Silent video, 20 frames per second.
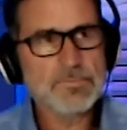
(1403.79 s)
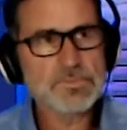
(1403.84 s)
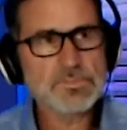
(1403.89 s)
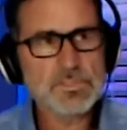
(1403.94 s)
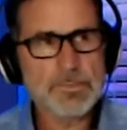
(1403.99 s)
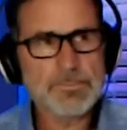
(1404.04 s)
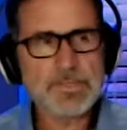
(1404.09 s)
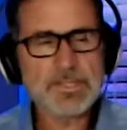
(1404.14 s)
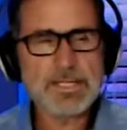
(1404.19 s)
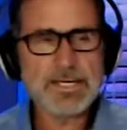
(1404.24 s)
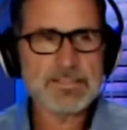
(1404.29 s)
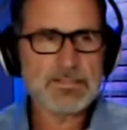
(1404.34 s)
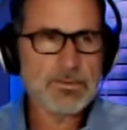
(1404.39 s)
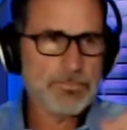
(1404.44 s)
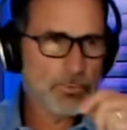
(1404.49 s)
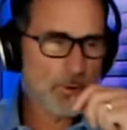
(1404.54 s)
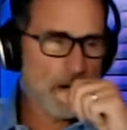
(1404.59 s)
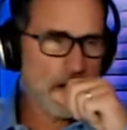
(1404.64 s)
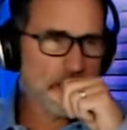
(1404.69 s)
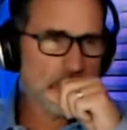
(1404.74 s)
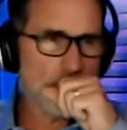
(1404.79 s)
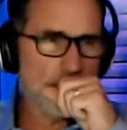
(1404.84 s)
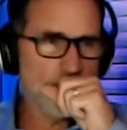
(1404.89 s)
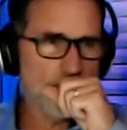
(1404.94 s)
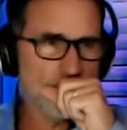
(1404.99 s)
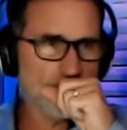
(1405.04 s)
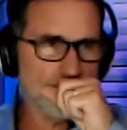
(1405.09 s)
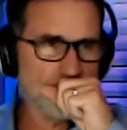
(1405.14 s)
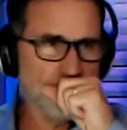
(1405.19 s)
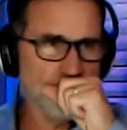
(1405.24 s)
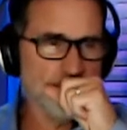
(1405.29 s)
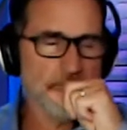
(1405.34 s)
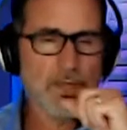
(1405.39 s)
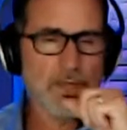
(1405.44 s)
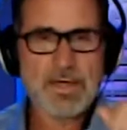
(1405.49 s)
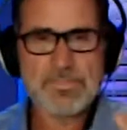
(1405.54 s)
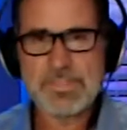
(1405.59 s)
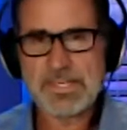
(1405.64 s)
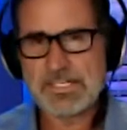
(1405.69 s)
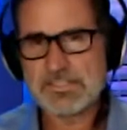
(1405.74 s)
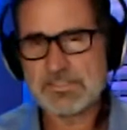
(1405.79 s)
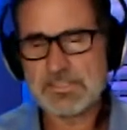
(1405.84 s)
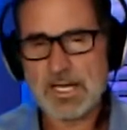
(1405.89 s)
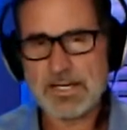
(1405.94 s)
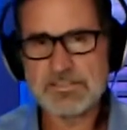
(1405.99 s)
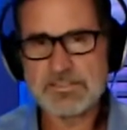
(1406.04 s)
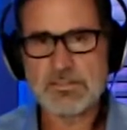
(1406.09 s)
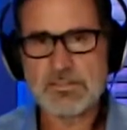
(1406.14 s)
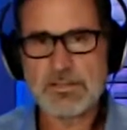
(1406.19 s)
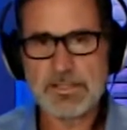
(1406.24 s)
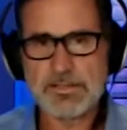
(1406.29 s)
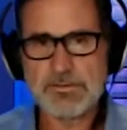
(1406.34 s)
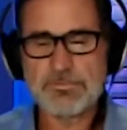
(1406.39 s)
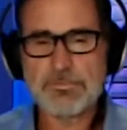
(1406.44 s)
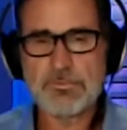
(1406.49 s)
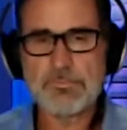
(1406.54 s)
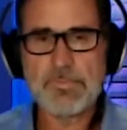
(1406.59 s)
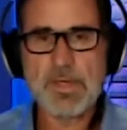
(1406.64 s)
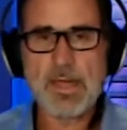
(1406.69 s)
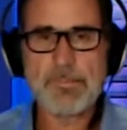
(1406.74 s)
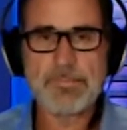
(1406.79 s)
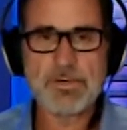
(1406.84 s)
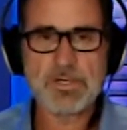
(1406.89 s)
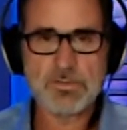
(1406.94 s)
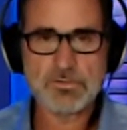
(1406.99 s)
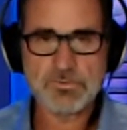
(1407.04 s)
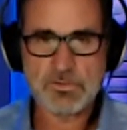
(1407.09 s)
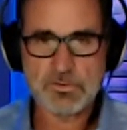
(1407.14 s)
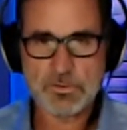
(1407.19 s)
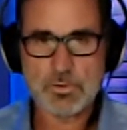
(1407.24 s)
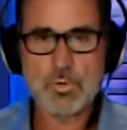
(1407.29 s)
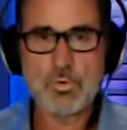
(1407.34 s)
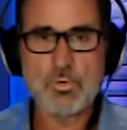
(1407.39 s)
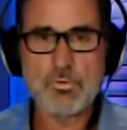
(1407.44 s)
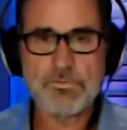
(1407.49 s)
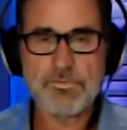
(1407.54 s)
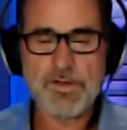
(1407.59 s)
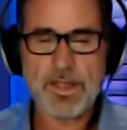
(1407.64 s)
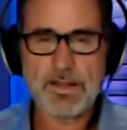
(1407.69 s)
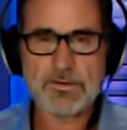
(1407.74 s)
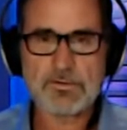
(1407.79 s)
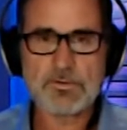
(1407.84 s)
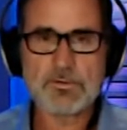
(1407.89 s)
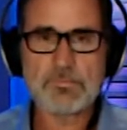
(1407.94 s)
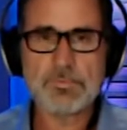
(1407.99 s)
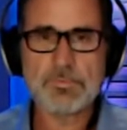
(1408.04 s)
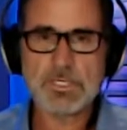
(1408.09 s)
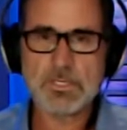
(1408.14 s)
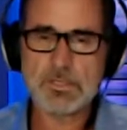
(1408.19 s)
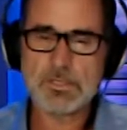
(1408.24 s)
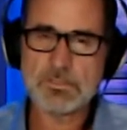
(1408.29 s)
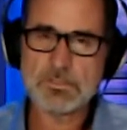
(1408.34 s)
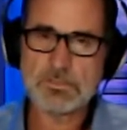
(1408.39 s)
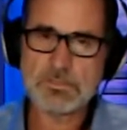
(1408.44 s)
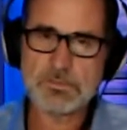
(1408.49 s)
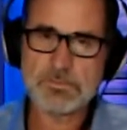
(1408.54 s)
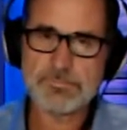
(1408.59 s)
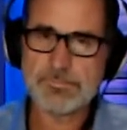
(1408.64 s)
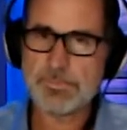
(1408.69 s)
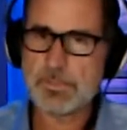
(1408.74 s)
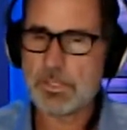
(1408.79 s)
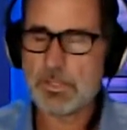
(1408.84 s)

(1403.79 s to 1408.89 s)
Something like the Bronco, I think, is isolated from that because of the cool factor, because,